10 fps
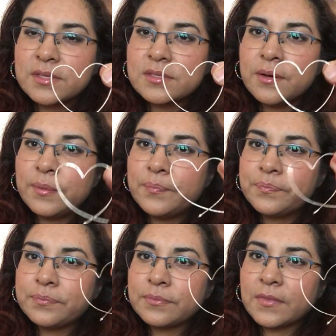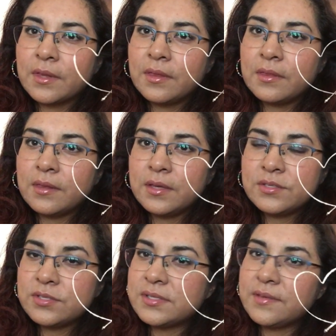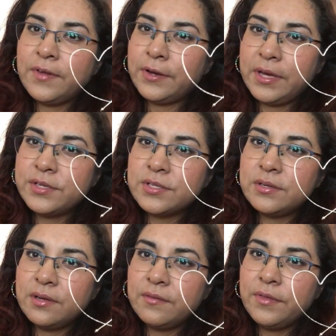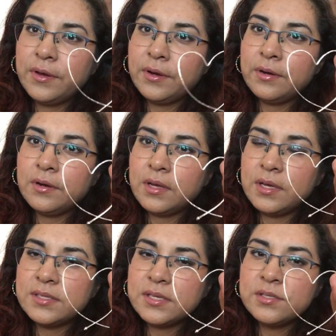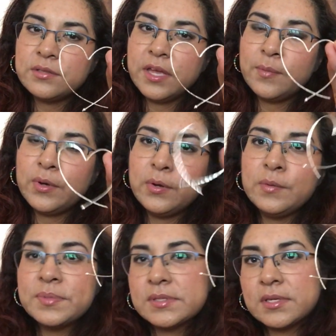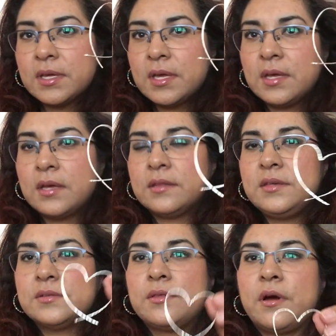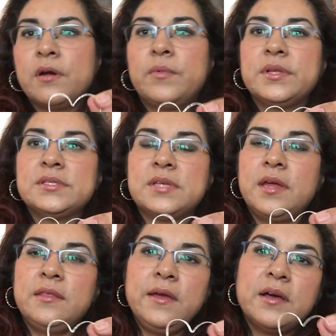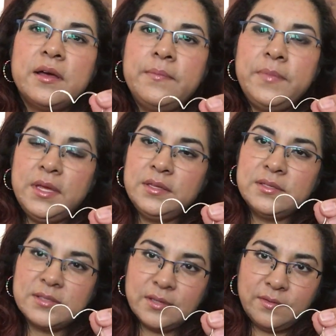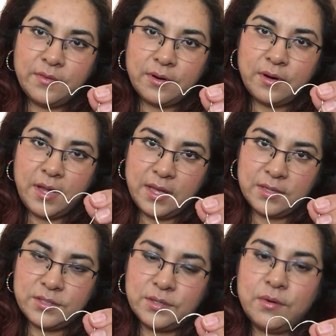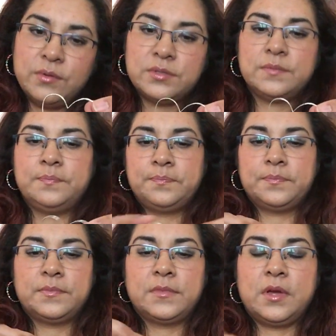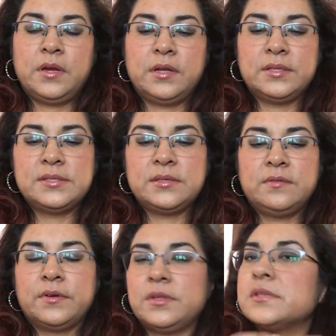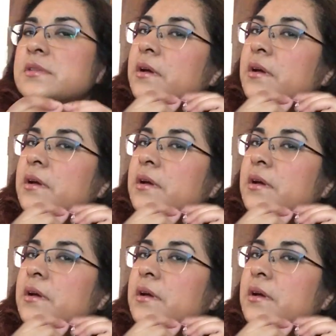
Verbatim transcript: So, it's just a variation of their Essential Hammered Hoops. These are the heart ones, and they come in silver and gold. I got the silver this